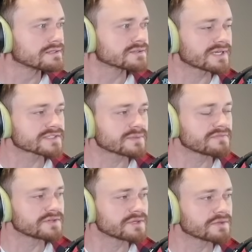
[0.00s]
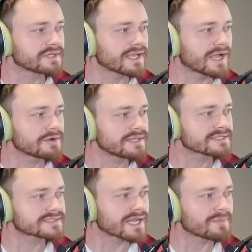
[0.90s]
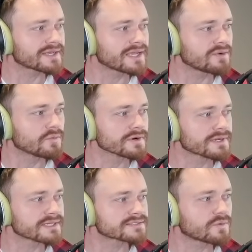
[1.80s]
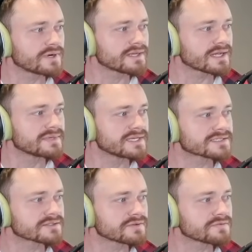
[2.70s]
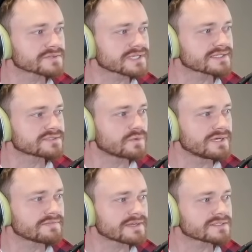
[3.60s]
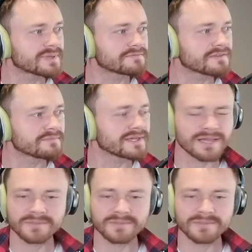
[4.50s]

Someone asked on my video the other day, how did that doppelgang work at 29 minutes and 34 seconds? Wouldn't he have had to pay 5 mana?